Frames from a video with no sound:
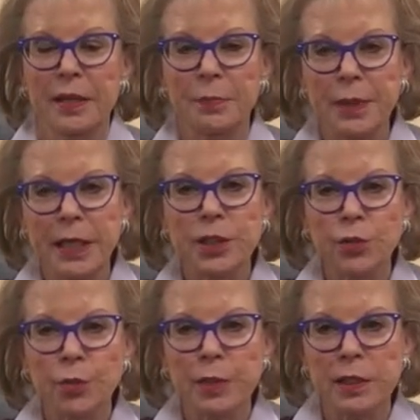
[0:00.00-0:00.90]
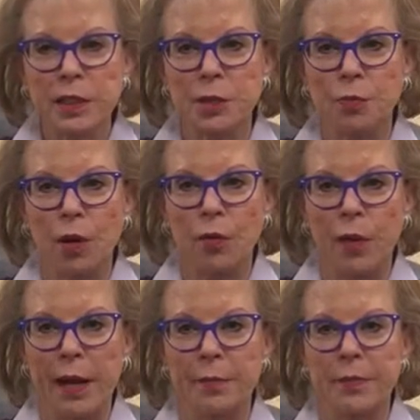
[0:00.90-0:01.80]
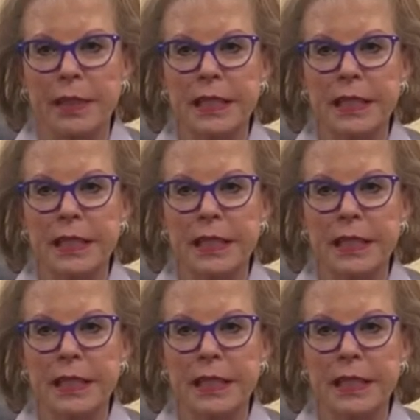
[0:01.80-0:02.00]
The Peace Through Business program